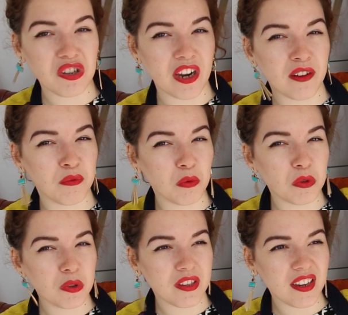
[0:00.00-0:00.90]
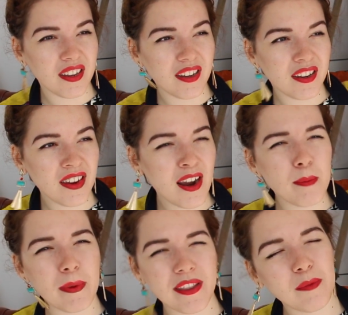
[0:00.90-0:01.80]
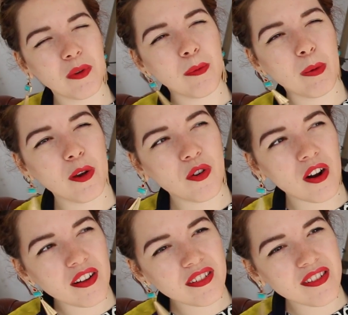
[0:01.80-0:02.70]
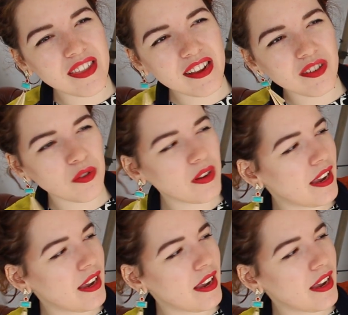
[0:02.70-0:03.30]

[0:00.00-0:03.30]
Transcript: out of water, but then when I put grass and things on